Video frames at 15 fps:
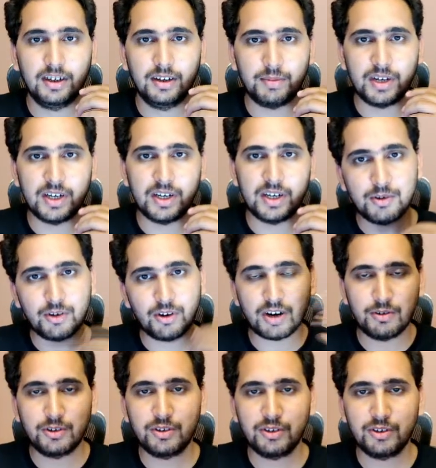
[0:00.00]
money from your
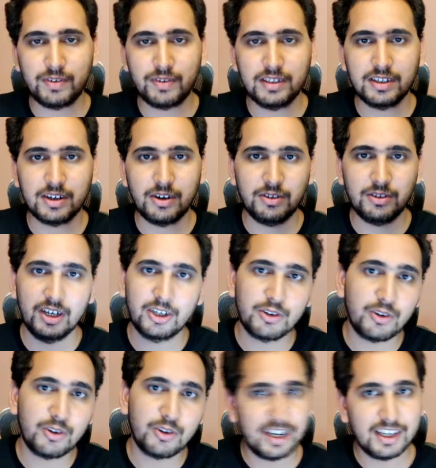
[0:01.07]
account to your friend's account. It
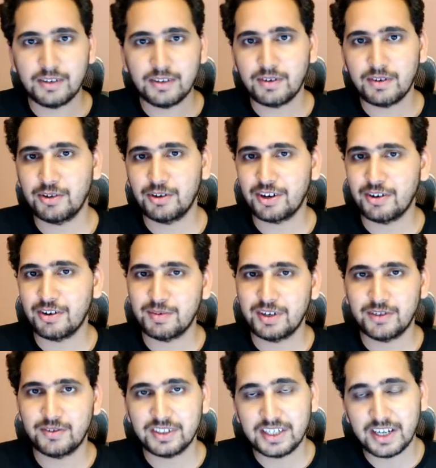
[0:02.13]
got deducted from your account, but
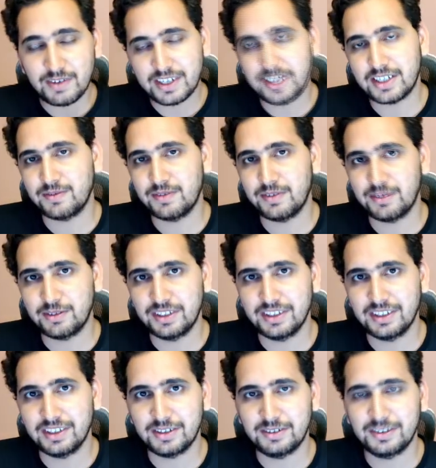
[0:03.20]
it was never transferred to the
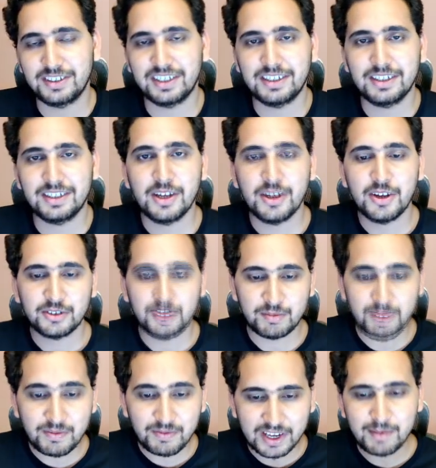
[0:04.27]
other account, right? So it will
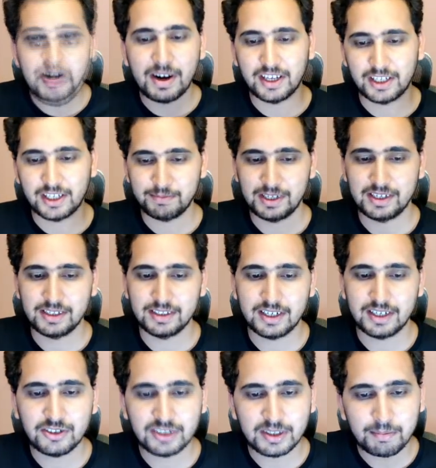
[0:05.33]
be a very bad experience,
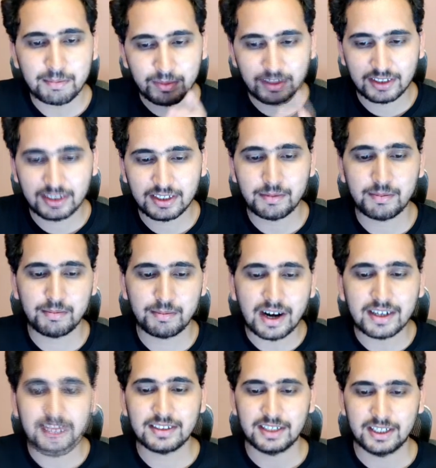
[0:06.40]
right? It's a
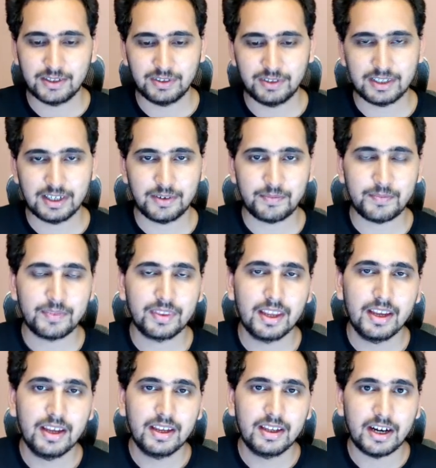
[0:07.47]
bad state, we say,
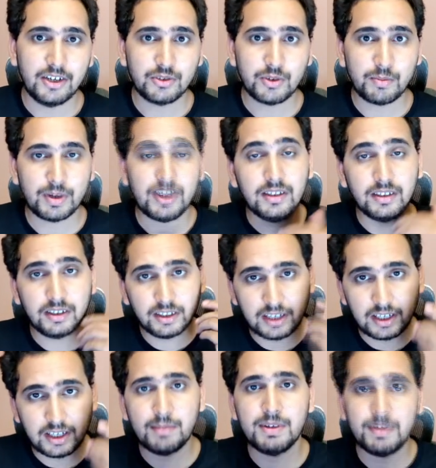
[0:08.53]
right? So, but
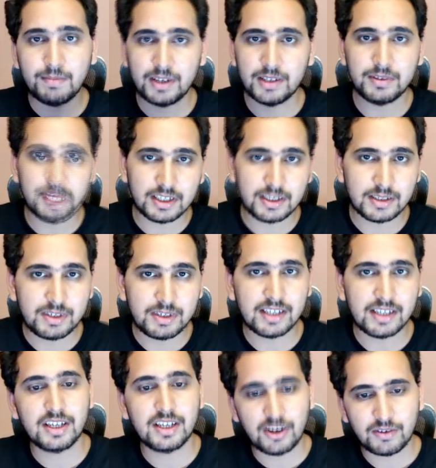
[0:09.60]
database management system
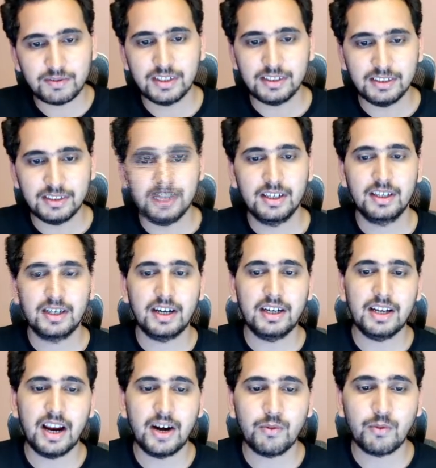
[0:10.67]
takes care of this,
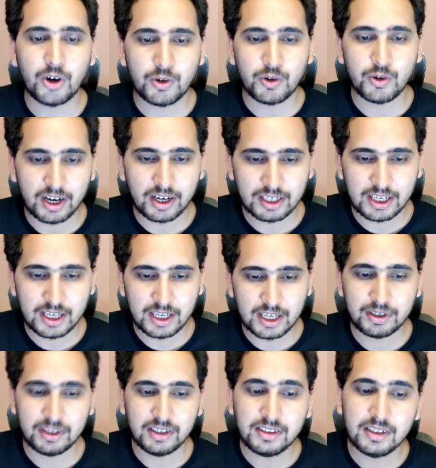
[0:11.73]
right? And what would ideally
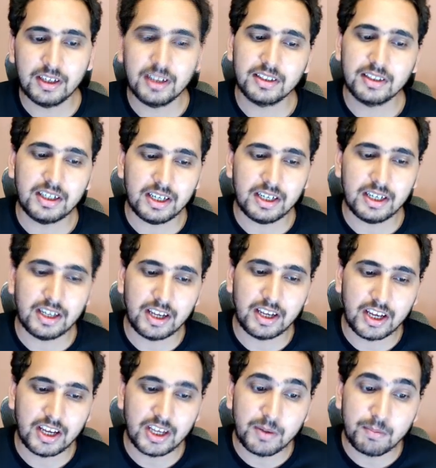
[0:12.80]
happen is that
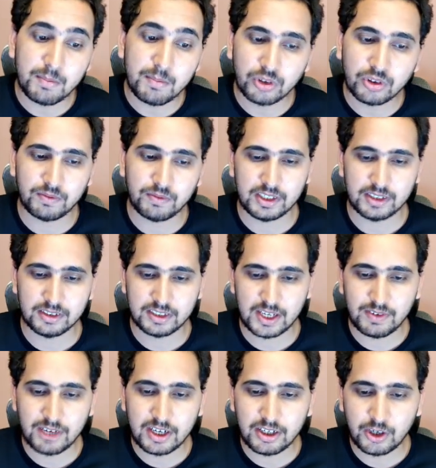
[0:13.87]
either both of these,
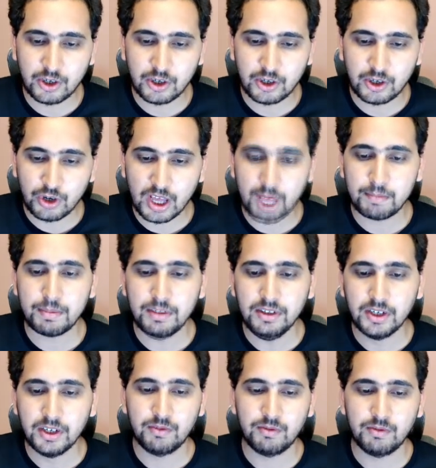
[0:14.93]
T1 and T2, would happen,
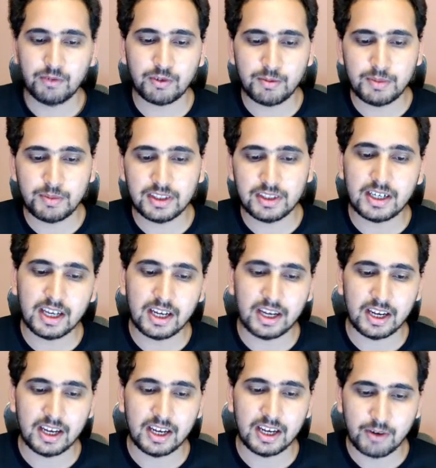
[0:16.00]
which would mean that,
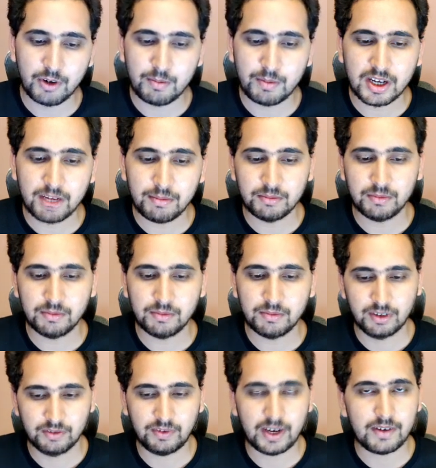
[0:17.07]
hey, A would become
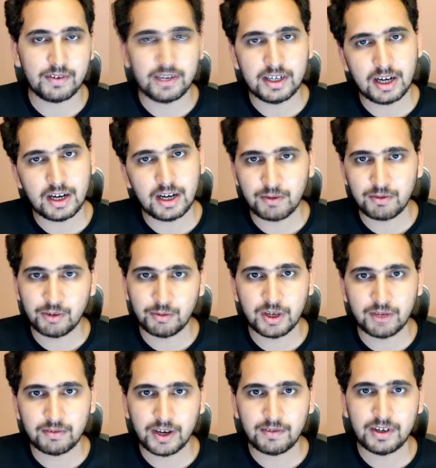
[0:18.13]
500 and B would
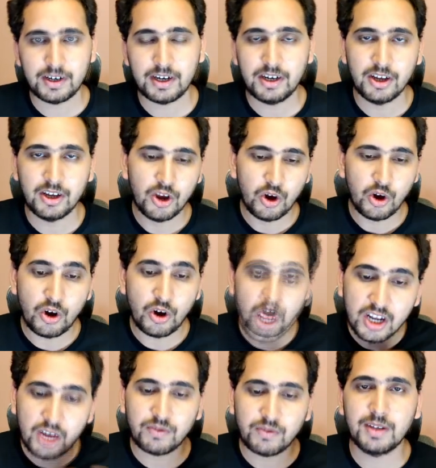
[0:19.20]
become 500, or
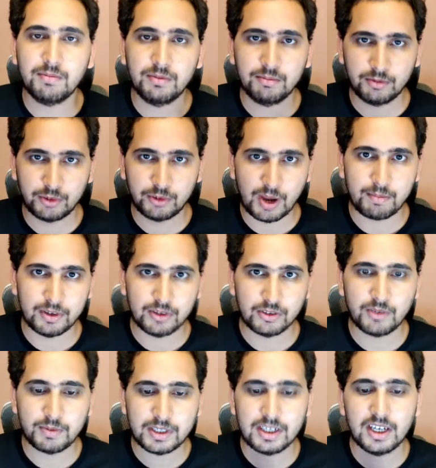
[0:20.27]
none of them would happen.
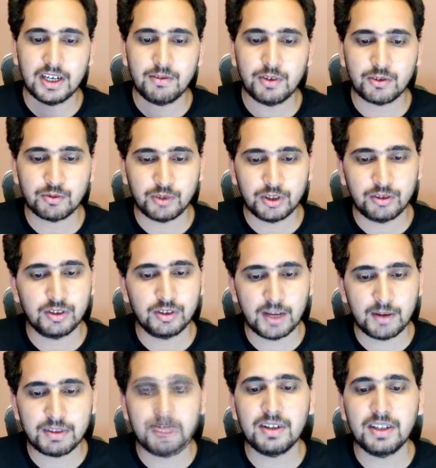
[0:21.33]
So basically, which would
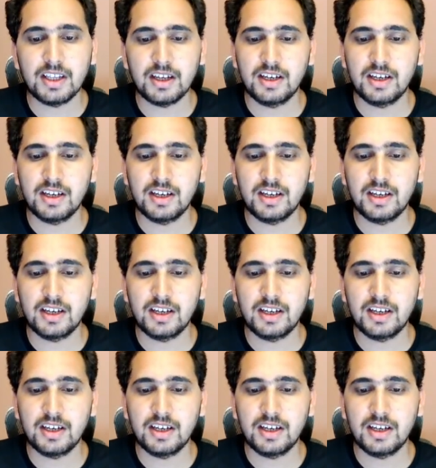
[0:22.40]
keep them in the